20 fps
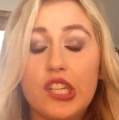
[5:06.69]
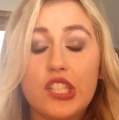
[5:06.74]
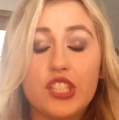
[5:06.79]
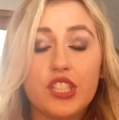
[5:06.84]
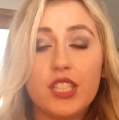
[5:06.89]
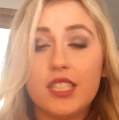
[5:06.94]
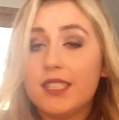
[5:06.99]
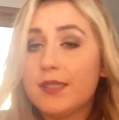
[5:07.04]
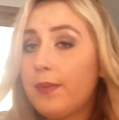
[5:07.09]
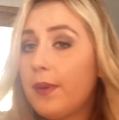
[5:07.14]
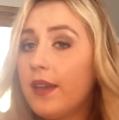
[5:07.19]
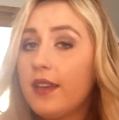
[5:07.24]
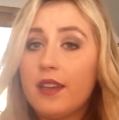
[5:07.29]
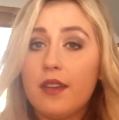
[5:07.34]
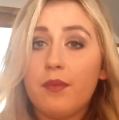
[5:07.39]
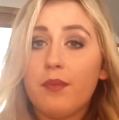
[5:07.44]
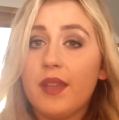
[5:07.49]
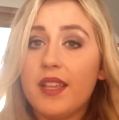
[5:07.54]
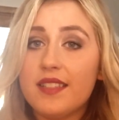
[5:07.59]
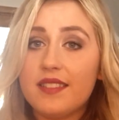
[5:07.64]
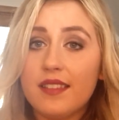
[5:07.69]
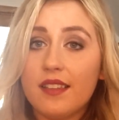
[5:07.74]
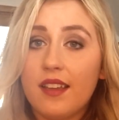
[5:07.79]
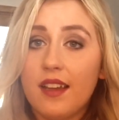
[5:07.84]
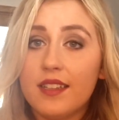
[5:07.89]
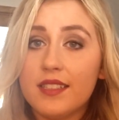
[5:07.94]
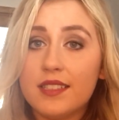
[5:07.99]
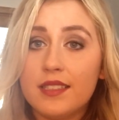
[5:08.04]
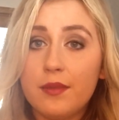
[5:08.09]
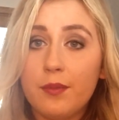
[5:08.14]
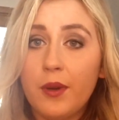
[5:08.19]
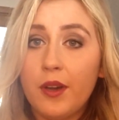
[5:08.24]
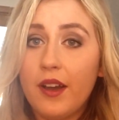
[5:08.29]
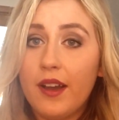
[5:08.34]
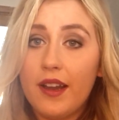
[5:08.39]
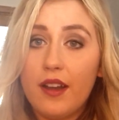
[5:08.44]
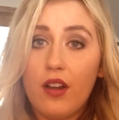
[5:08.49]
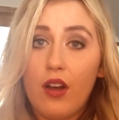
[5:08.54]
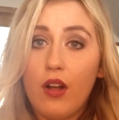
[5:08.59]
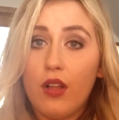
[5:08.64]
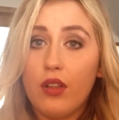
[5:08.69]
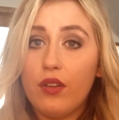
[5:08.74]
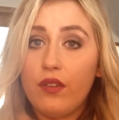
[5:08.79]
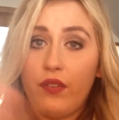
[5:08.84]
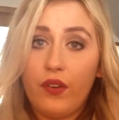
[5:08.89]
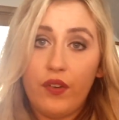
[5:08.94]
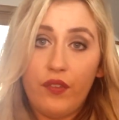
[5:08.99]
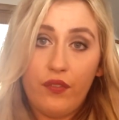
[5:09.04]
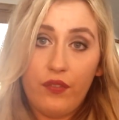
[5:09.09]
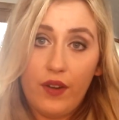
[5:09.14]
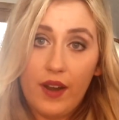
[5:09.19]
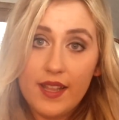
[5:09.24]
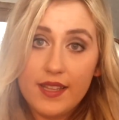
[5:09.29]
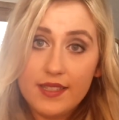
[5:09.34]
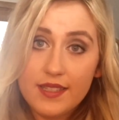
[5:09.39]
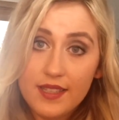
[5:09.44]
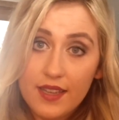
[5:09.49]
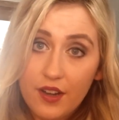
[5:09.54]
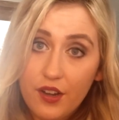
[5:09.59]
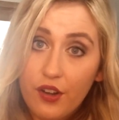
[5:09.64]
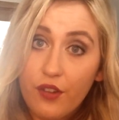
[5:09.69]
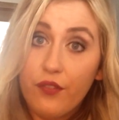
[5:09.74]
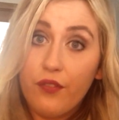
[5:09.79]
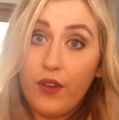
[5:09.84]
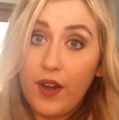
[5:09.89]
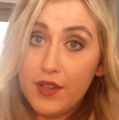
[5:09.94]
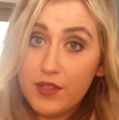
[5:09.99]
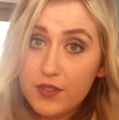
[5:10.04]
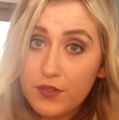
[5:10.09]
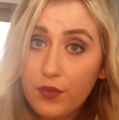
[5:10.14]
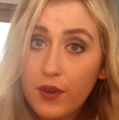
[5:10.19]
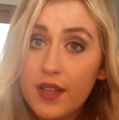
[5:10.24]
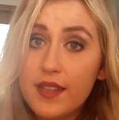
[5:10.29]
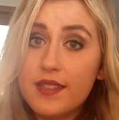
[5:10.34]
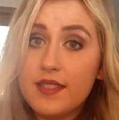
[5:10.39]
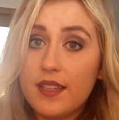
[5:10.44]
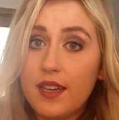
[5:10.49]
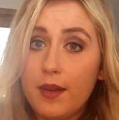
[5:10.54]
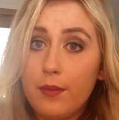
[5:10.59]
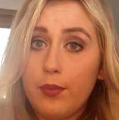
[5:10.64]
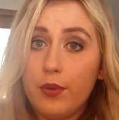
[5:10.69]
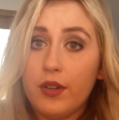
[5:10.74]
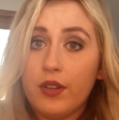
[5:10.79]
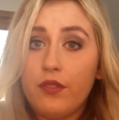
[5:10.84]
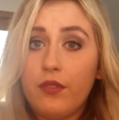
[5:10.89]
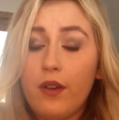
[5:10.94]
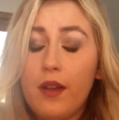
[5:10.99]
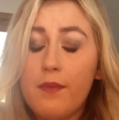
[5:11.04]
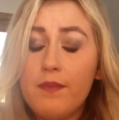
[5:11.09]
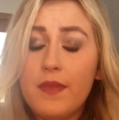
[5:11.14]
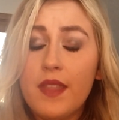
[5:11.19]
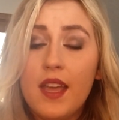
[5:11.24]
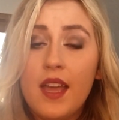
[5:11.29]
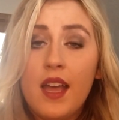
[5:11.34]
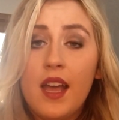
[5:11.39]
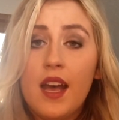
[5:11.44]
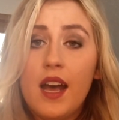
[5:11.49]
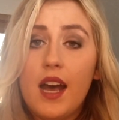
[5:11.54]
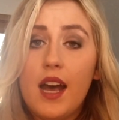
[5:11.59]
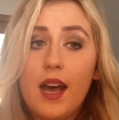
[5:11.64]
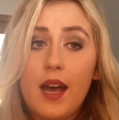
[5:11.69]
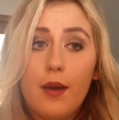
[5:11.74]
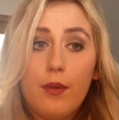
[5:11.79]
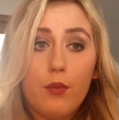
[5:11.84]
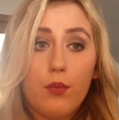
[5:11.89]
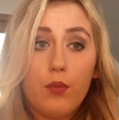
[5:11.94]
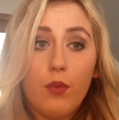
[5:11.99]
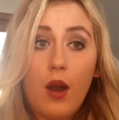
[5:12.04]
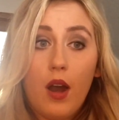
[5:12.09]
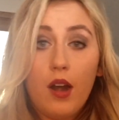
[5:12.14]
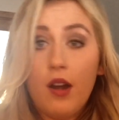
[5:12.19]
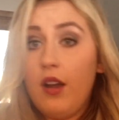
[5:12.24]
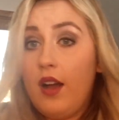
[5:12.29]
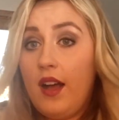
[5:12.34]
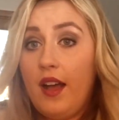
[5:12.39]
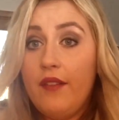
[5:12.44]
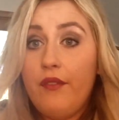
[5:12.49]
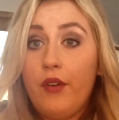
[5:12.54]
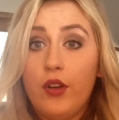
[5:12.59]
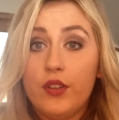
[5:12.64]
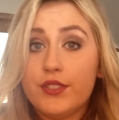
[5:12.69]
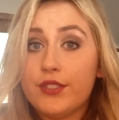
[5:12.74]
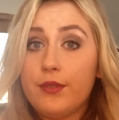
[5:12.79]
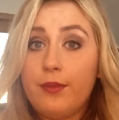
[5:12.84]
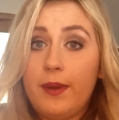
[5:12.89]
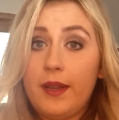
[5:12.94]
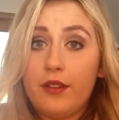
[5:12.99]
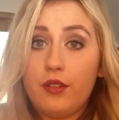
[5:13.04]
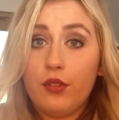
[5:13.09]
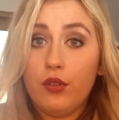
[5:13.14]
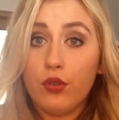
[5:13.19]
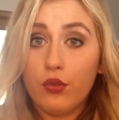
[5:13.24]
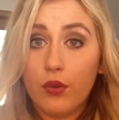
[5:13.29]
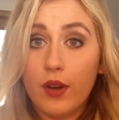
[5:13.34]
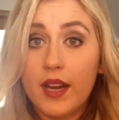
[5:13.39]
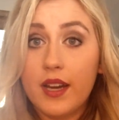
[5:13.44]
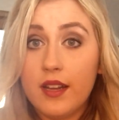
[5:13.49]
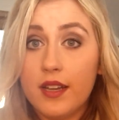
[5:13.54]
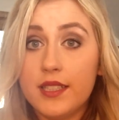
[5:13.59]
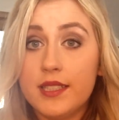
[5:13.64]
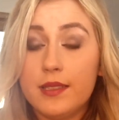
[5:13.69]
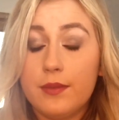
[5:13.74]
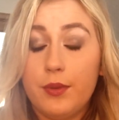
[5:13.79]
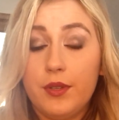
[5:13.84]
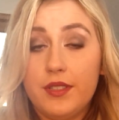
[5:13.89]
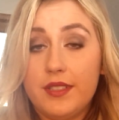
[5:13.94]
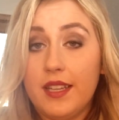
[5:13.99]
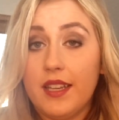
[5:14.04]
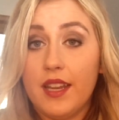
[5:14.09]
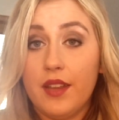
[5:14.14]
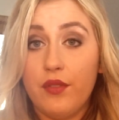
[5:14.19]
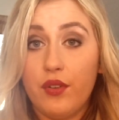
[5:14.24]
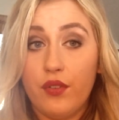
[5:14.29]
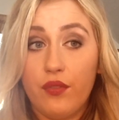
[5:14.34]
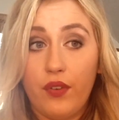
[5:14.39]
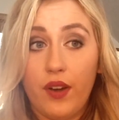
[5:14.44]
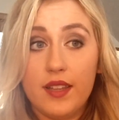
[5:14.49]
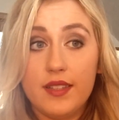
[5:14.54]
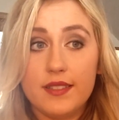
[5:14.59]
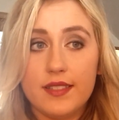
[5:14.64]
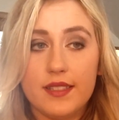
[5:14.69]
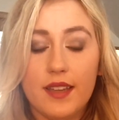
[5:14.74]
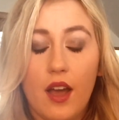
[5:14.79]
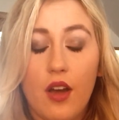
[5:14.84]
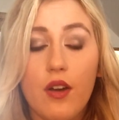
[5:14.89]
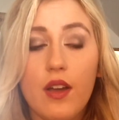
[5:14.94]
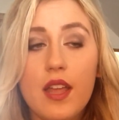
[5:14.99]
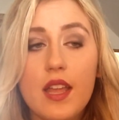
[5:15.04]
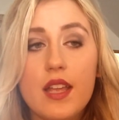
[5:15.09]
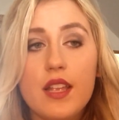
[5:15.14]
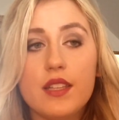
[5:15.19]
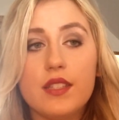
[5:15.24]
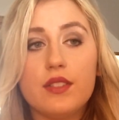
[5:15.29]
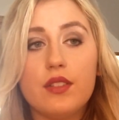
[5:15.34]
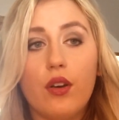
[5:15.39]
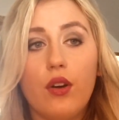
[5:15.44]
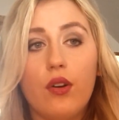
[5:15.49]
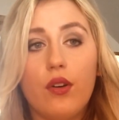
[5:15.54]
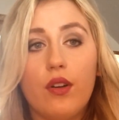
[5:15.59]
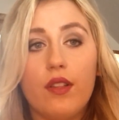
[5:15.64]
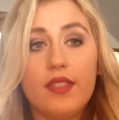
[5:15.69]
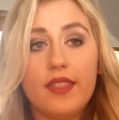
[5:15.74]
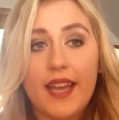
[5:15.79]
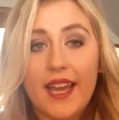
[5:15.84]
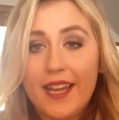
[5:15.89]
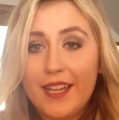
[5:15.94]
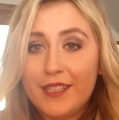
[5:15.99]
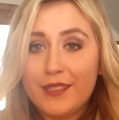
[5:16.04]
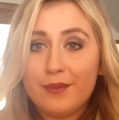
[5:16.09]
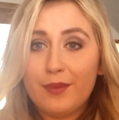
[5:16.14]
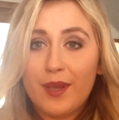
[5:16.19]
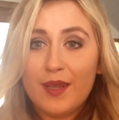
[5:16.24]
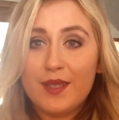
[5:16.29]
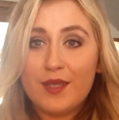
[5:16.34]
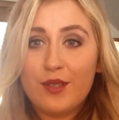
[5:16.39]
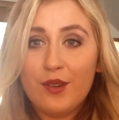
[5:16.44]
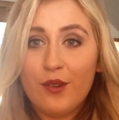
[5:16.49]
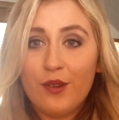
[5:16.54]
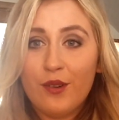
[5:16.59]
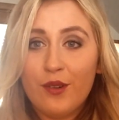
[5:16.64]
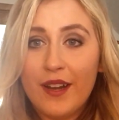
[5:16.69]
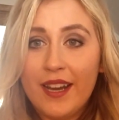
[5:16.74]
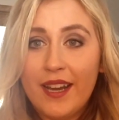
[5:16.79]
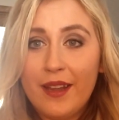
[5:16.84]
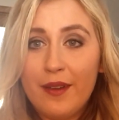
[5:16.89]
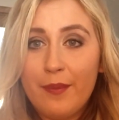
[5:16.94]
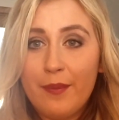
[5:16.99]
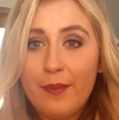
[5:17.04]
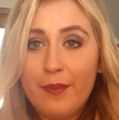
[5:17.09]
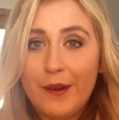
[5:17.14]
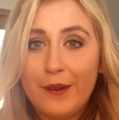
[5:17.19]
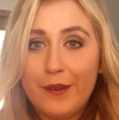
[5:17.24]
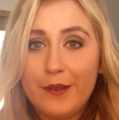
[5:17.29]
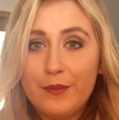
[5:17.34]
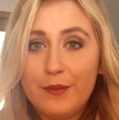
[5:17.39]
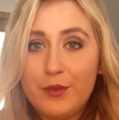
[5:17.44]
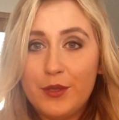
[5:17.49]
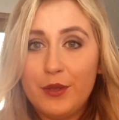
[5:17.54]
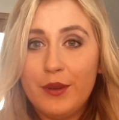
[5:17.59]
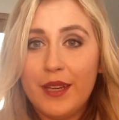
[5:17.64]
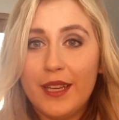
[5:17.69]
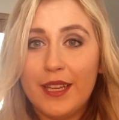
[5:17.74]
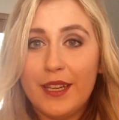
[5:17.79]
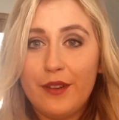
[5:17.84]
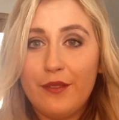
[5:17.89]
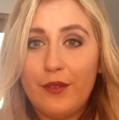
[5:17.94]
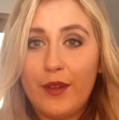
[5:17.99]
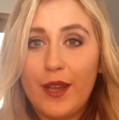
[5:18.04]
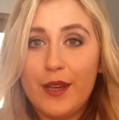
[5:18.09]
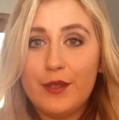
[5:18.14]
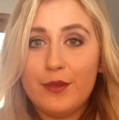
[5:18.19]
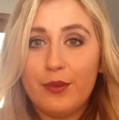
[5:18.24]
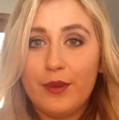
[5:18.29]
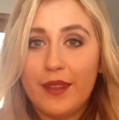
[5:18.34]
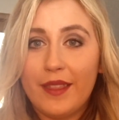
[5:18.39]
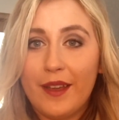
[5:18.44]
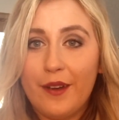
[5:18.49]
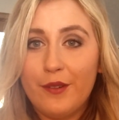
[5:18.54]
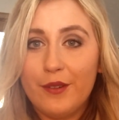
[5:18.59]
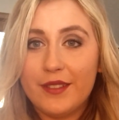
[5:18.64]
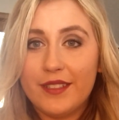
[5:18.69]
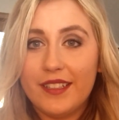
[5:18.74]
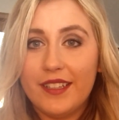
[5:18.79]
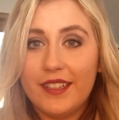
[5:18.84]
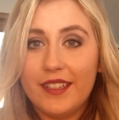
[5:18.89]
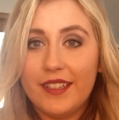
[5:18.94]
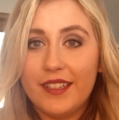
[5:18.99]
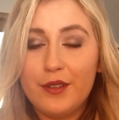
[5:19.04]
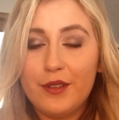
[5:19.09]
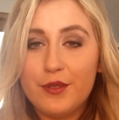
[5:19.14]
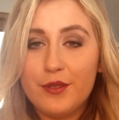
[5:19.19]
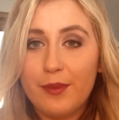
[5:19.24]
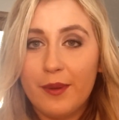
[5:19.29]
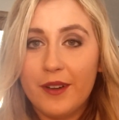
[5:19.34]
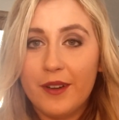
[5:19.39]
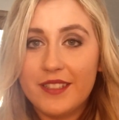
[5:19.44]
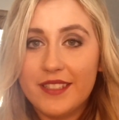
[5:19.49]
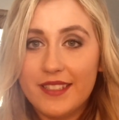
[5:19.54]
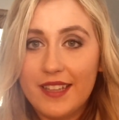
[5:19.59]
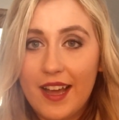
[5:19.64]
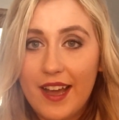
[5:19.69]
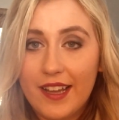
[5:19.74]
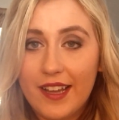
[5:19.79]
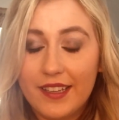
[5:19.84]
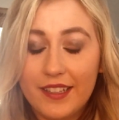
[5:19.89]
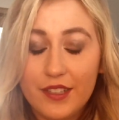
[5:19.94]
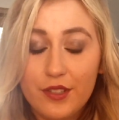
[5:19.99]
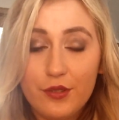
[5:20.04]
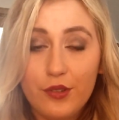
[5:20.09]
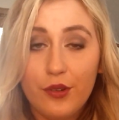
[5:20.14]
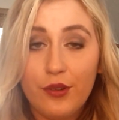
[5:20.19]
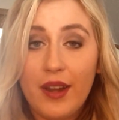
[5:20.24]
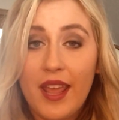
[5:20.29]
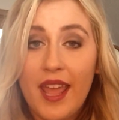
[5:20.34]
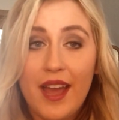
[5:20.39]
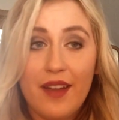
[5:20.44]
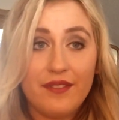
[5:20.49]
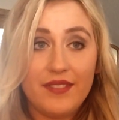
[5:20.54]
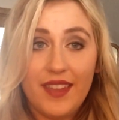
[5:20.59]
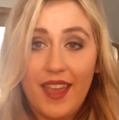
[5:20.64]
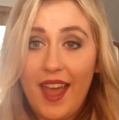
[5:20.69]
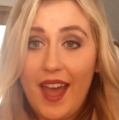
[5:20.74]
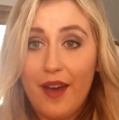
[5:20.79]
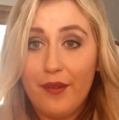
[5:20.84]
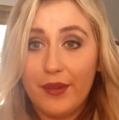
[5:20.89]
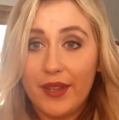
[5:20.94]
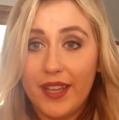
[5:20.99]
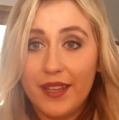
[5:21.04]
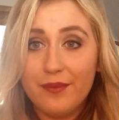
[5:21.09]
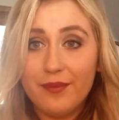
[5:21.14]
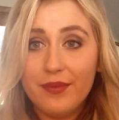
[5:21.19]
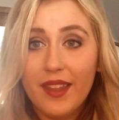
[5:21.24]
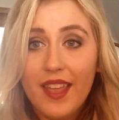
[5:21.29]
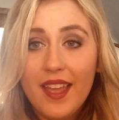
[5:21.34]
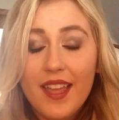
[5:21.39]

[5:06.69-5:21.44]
She's been an amazing customer, and all of her friends and her friends' friends that I booked from have also been great customers and even friends now. So that is my story about doing an event without a huge amount of stock. You don't have to have it.